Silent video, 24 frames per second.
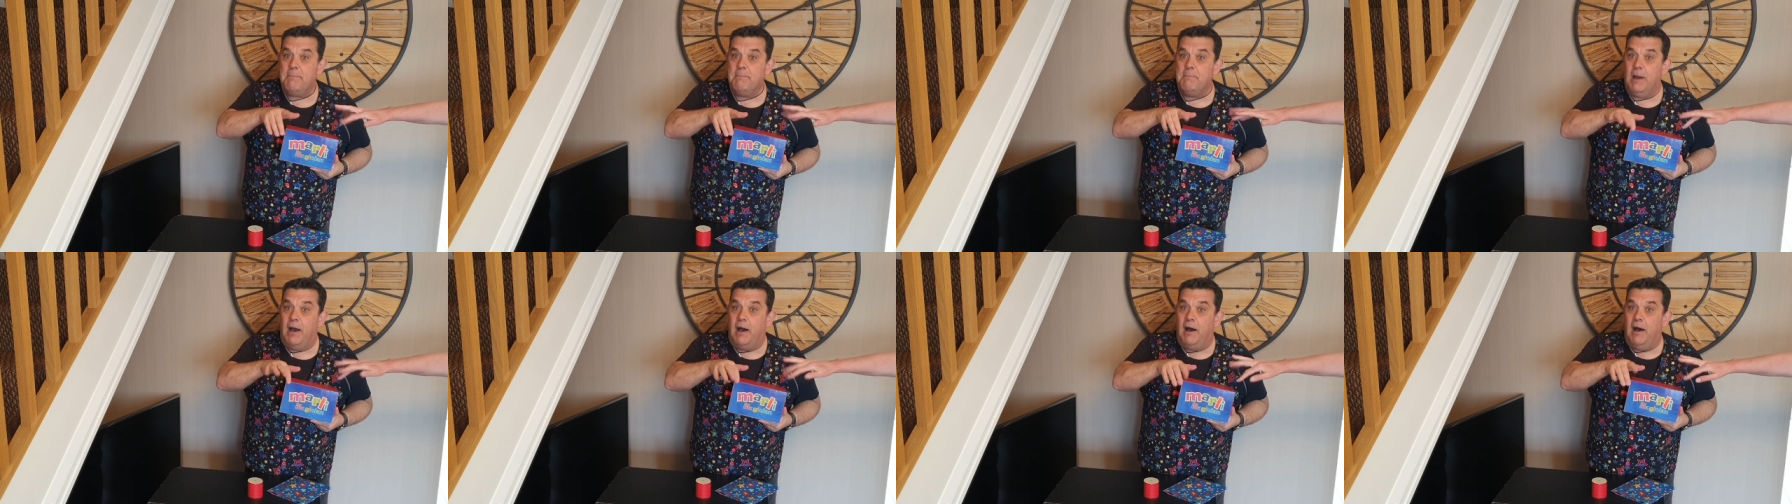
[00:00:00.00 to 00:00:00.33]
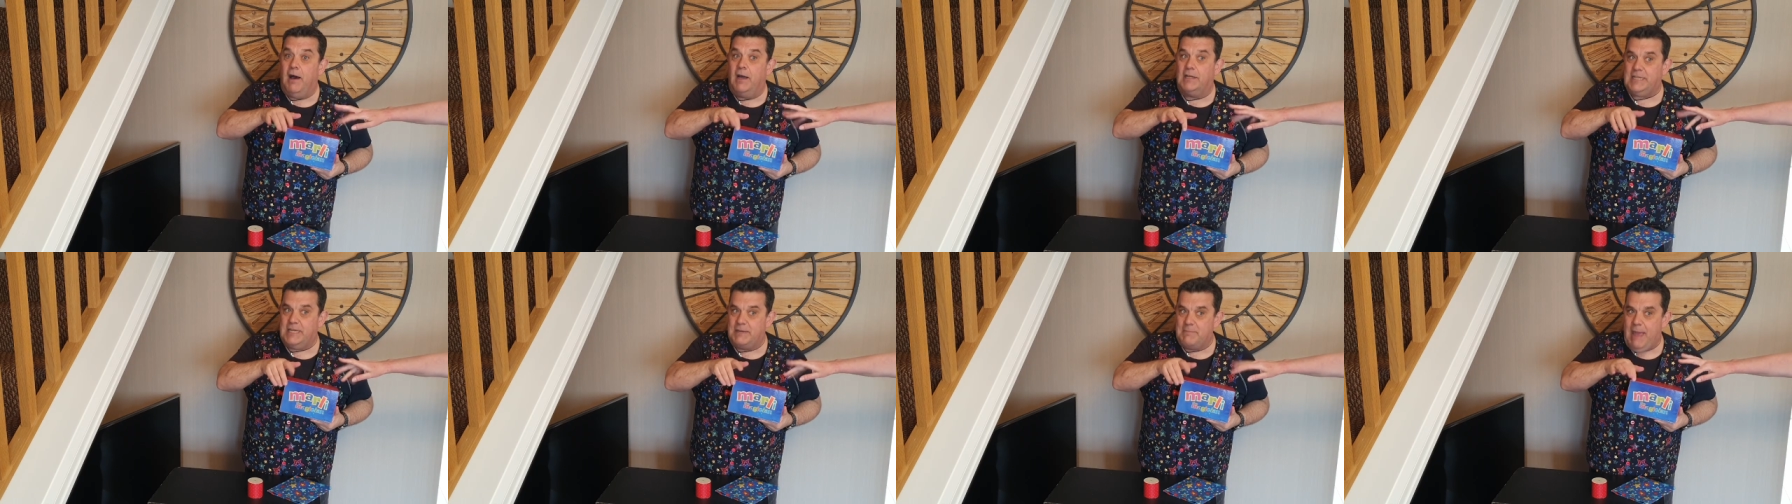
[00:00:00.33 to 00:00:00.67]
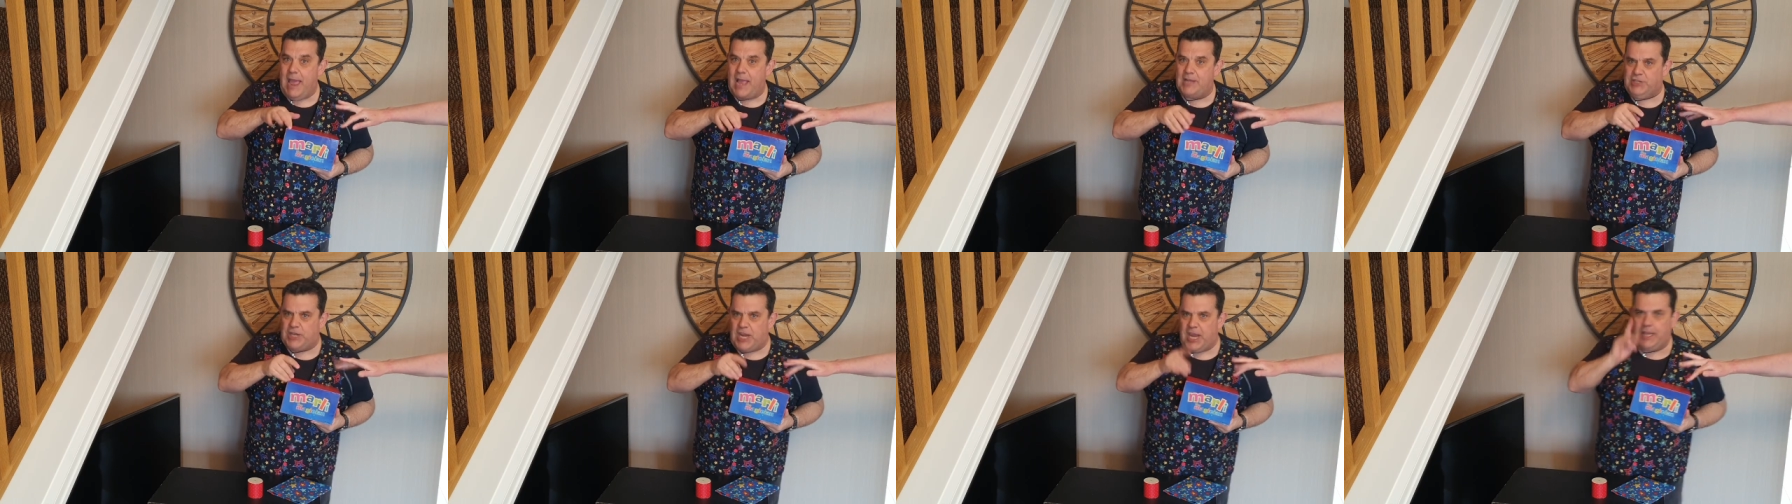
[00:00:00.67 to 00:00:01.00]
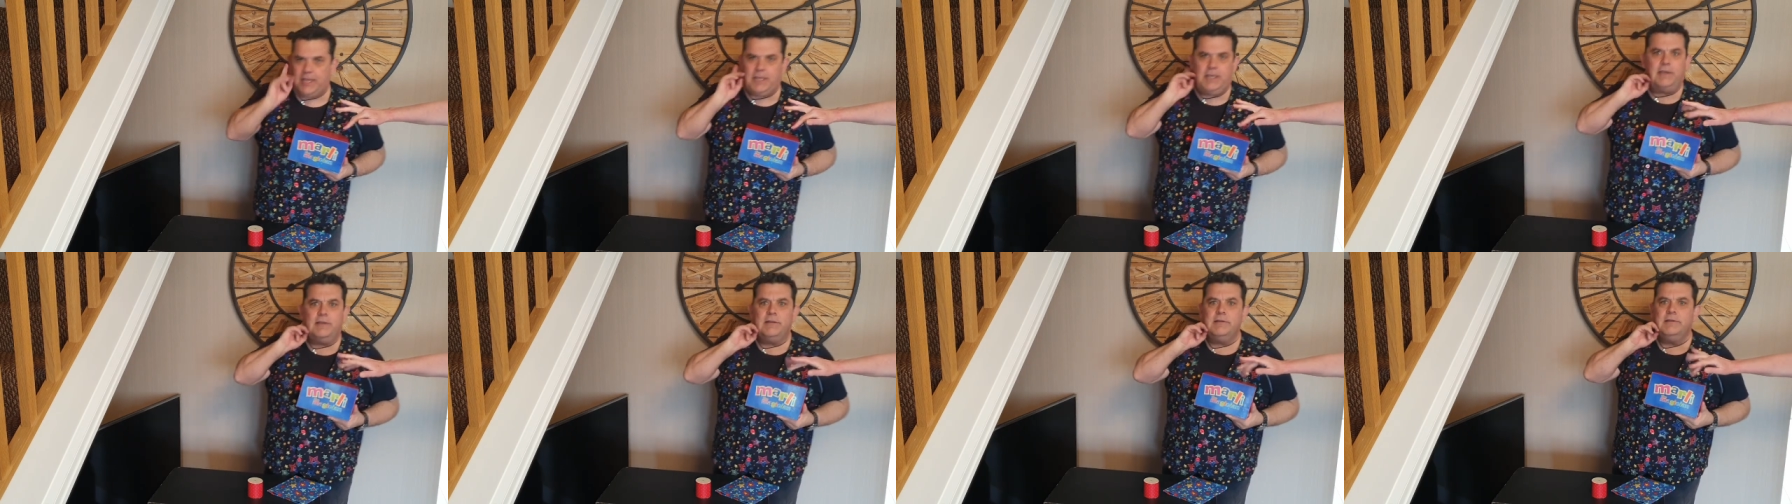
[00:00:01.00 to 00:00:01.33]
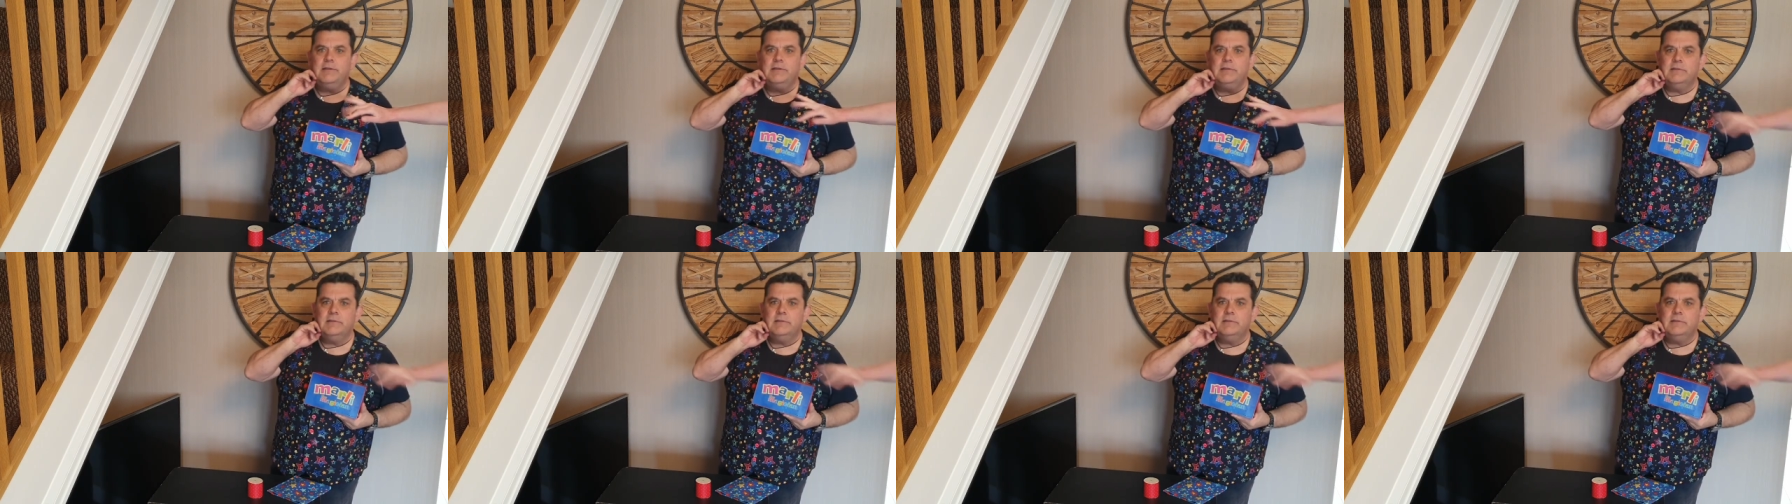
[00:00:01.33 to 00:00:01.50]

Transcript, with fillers: Marli Magic.